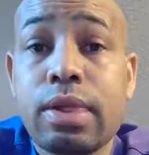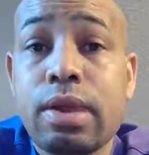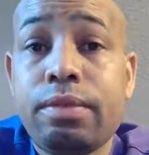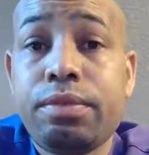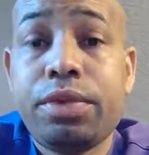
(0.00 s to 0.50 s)

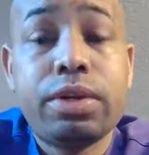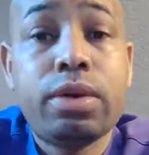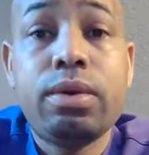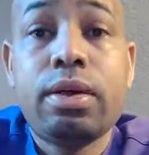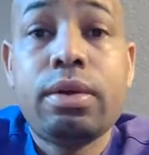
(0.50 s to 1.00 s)
You know,
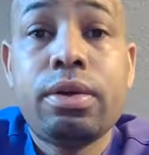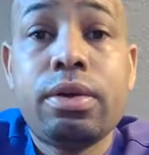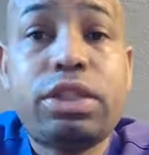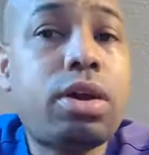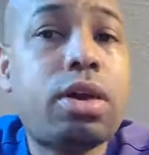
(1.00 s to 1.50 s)
you
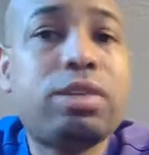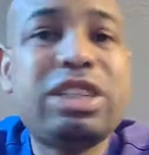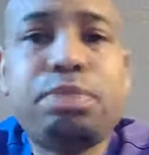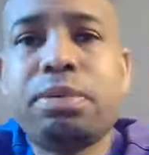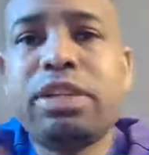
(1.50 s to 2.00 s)
see all these
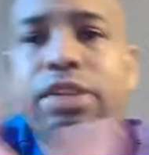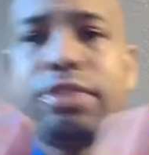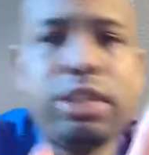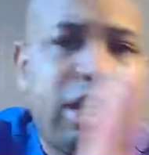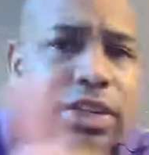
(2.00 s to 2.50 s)
people
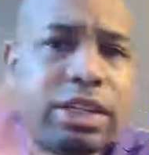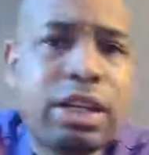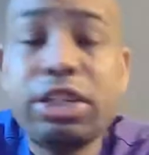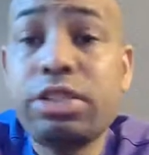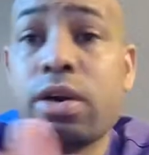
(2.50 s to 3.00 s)
leaving Naughty
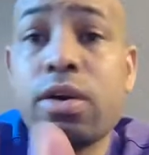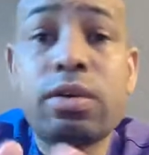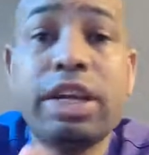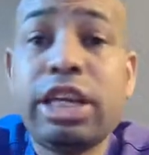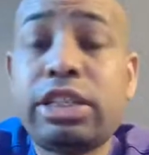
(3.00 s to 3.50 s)
Dog.
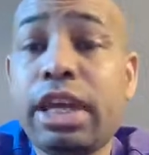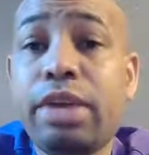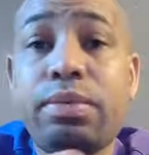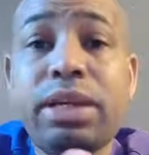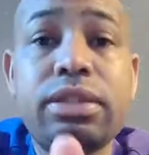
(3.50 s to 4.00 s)
It's a
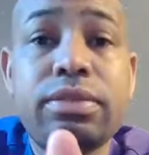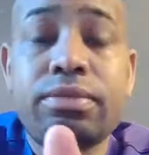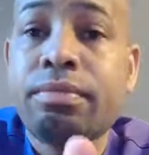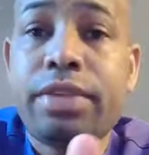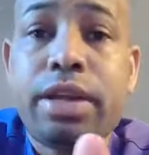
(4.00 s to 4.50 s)
reason.
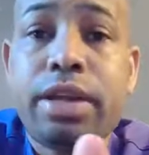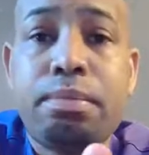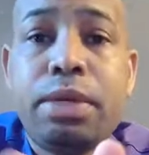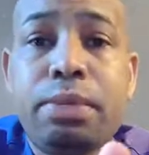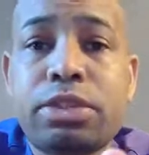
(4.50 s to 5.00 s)
Now
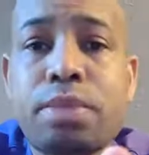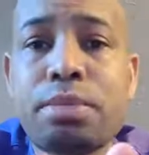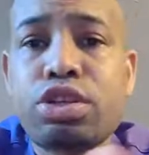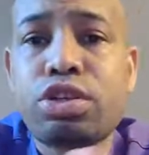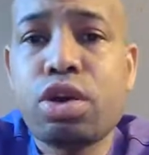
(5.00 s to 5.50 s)
people talking about the
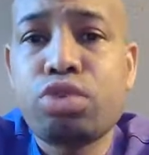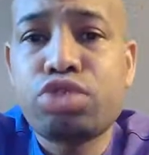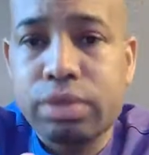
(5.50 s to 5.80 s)
culture